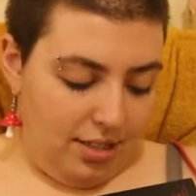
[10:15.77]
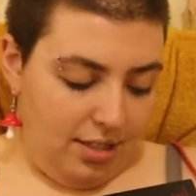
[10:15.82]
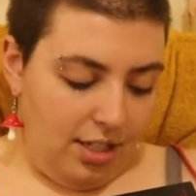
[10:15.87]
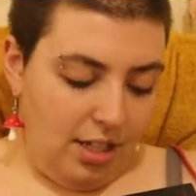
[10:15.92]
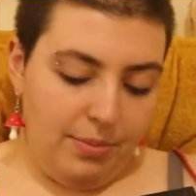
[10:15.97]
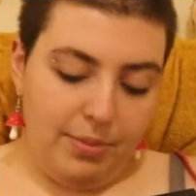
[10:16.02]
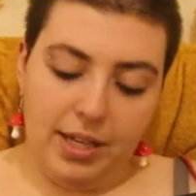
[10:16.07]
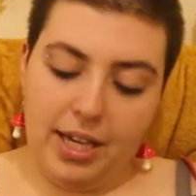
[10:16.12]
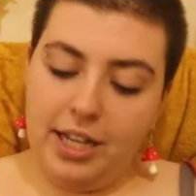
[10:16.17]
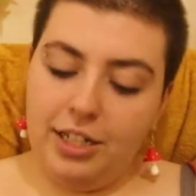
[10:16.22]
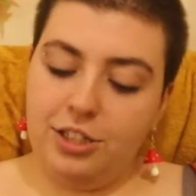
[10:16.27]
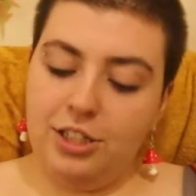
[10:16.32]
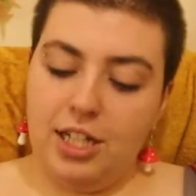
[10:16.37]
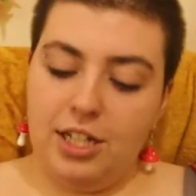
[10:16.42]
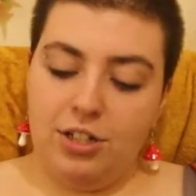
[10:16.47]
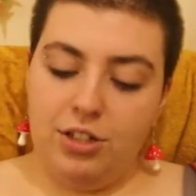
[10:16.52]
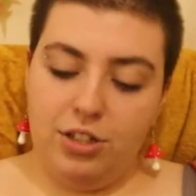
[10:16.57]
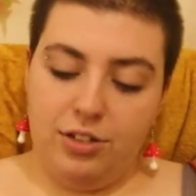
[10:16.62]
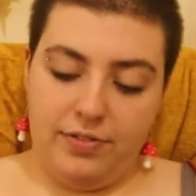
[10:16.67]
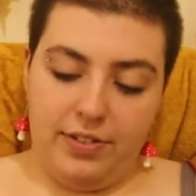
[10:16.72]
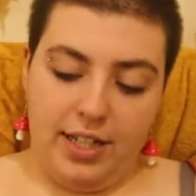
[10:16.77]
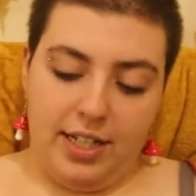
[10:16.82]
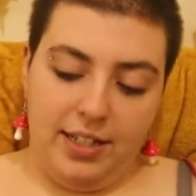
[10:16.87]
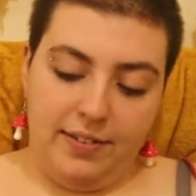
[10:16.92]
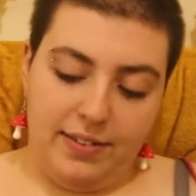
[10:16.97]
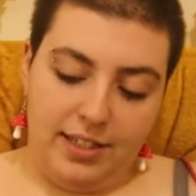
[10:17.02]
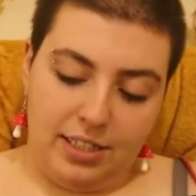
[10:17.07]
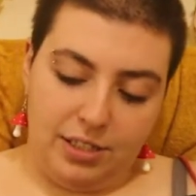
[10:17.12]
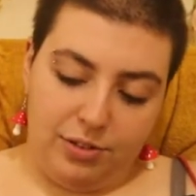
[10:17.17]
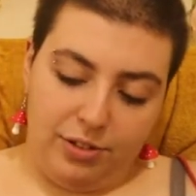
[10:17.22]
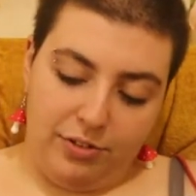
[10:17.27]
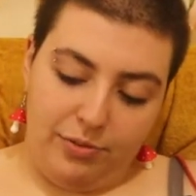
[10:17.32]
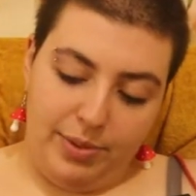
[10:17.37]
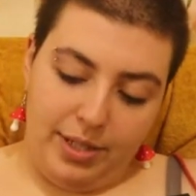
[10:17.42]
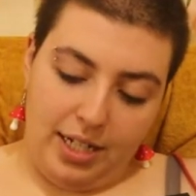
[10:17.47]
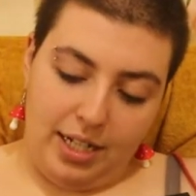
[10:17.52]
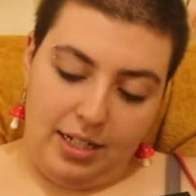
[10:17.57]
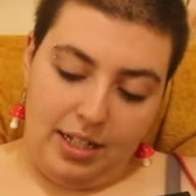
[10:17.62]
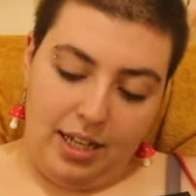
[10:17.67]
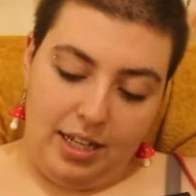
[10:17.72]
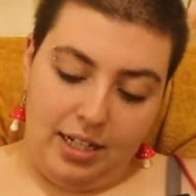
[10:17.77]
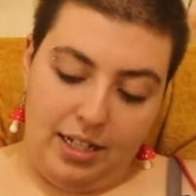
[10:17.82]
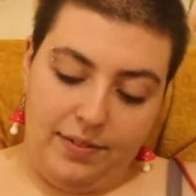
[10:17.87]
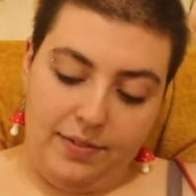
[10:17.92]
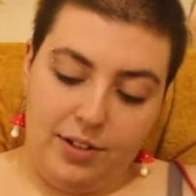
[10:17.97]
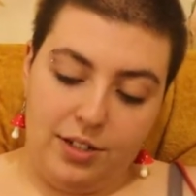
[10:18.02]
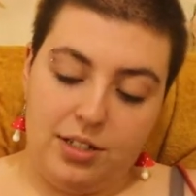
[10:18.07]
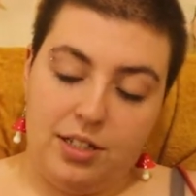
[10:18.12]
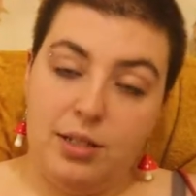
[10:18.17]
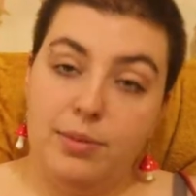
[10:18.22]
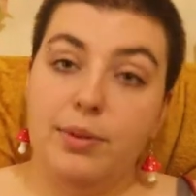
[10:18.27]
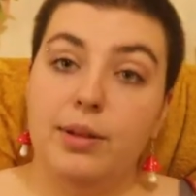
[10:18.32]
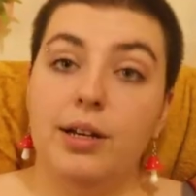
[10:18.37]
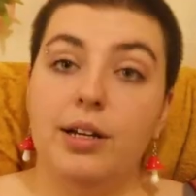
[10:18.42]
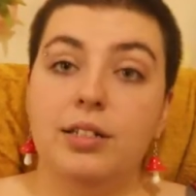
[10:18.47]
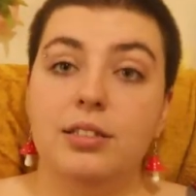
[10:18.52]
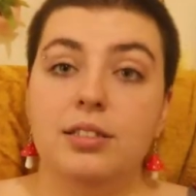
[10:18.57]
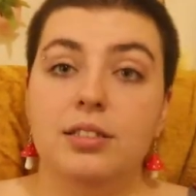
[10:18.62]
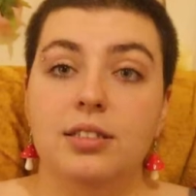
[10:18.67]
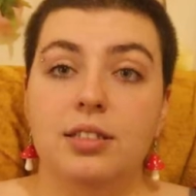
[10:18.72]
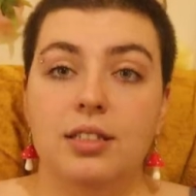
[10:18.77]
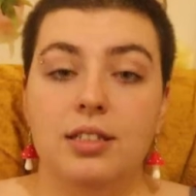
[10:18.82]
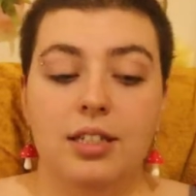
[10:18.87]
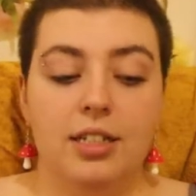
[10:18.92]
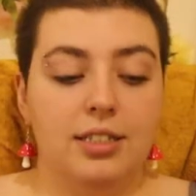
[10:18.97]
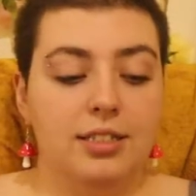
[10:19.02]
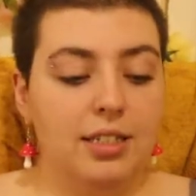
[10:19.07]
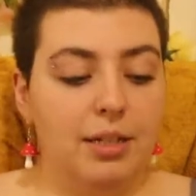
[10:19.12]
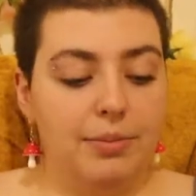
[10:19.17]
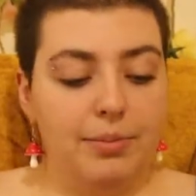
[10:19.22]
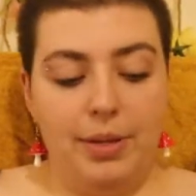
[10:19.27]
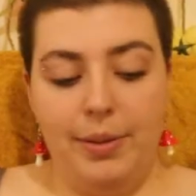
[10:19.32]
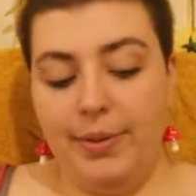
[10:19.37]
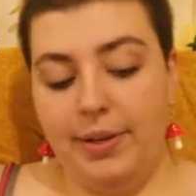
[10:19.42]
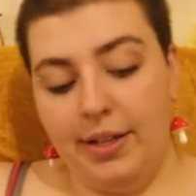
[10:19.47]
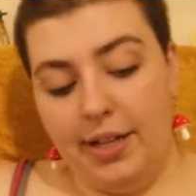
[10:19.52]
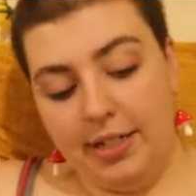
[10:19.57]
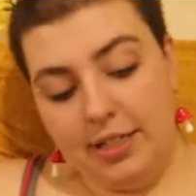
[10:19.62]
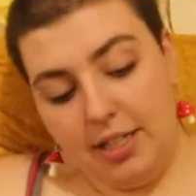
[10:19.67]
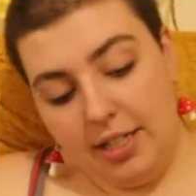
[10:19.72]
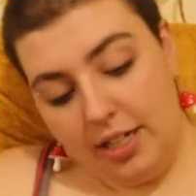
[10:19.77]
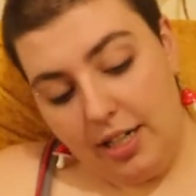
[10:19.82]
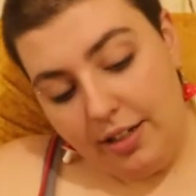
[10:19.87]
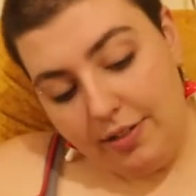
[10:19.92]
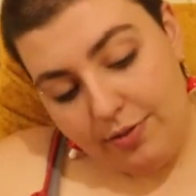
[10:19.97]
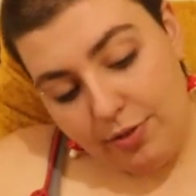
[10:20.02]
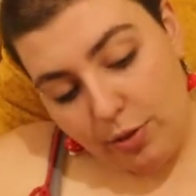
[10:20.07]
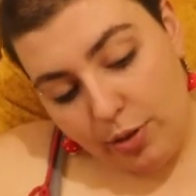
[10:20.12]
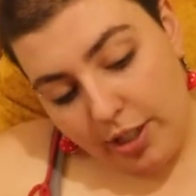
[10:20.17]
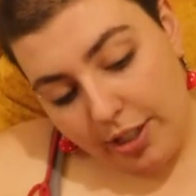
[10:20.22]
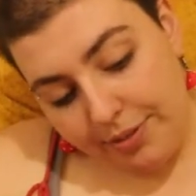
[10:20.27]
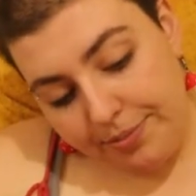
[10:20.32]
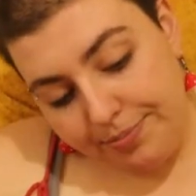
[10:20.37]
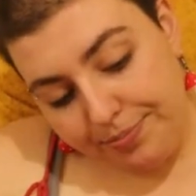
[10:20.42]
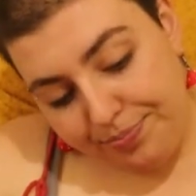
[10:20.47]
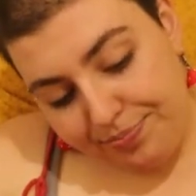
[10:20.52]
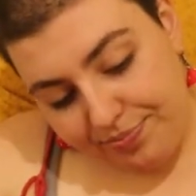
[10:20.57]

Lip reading: TBH, I don't know if any of these will have been on any of your TBRs, except maybe 1984.